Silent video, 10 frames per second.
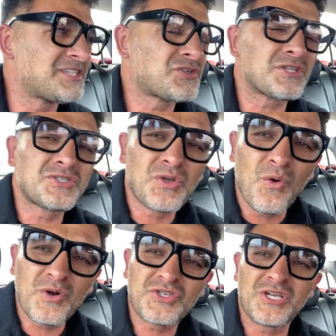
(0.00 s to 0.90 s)
it's got
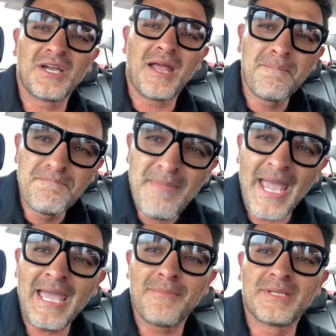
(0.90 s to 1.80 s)
torture and
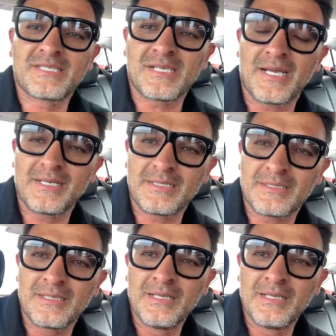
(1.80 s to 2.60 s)
mayhem inside it.